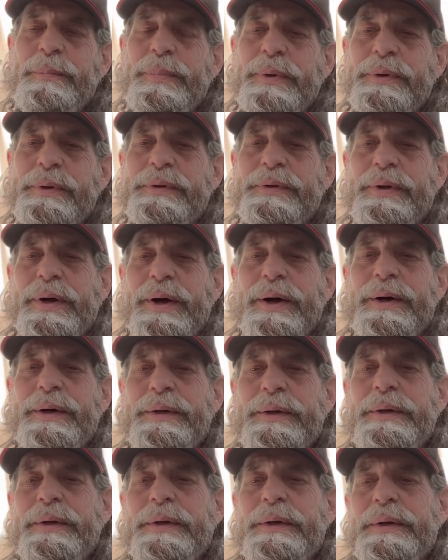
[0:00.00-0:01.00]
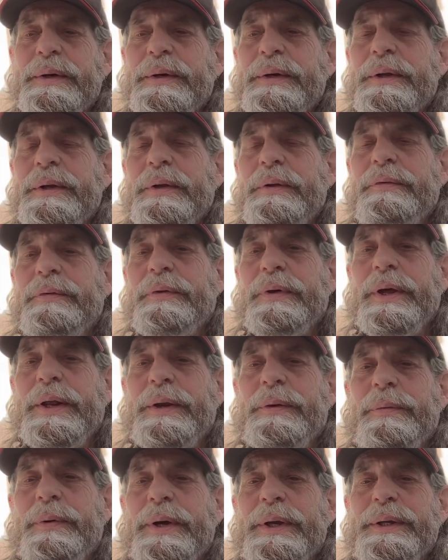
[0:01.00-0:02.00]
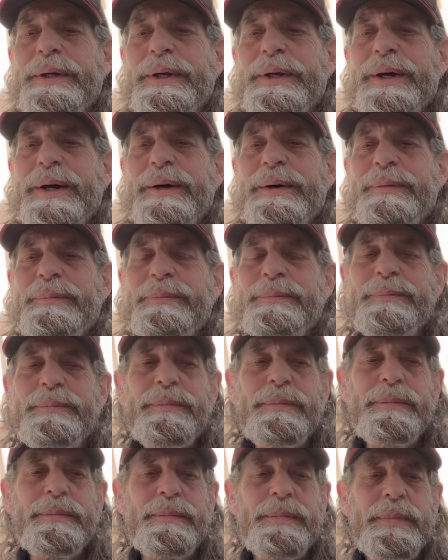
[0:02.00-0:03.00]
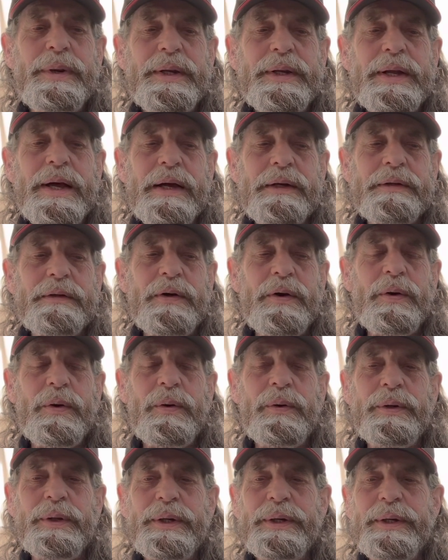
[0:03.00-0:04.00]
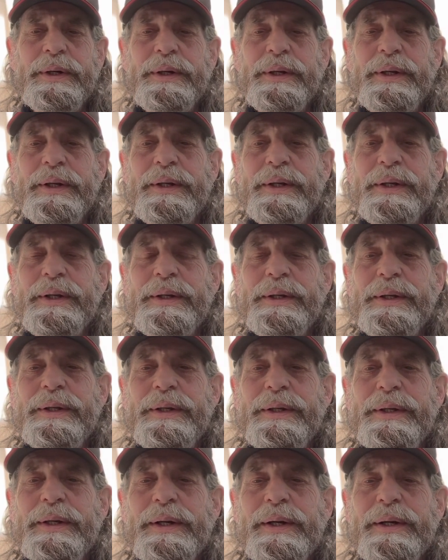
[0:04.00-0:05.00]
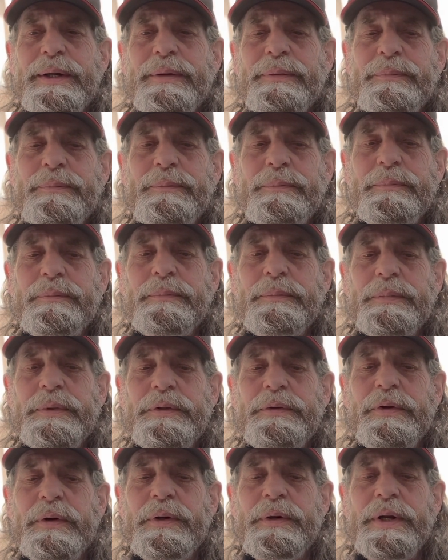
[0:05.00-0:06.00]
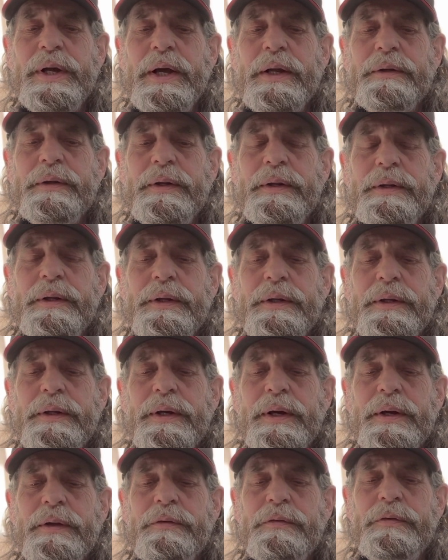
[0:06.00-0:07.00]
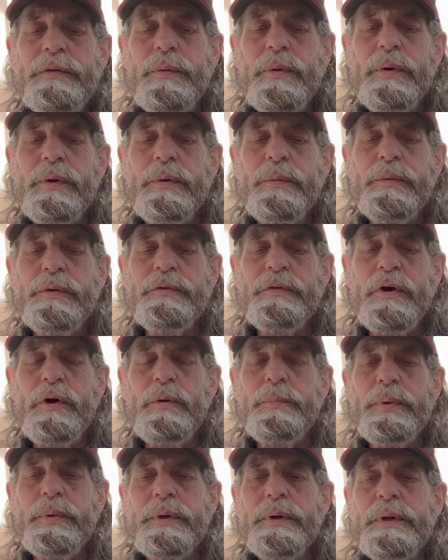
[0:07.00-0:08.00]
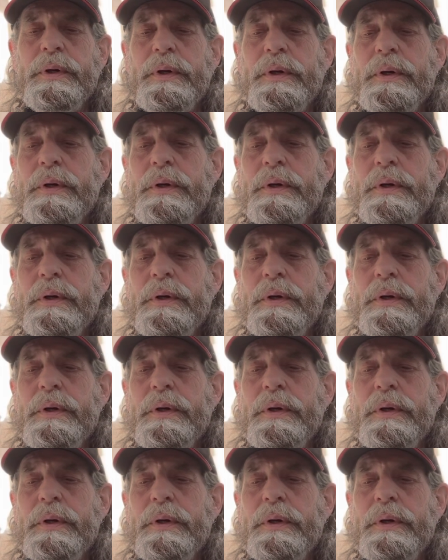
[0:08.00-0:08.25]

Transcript: but uh, so anyway, uh, he knocked a hole in it. And then the, uh, it turned out that the uh, sewer was open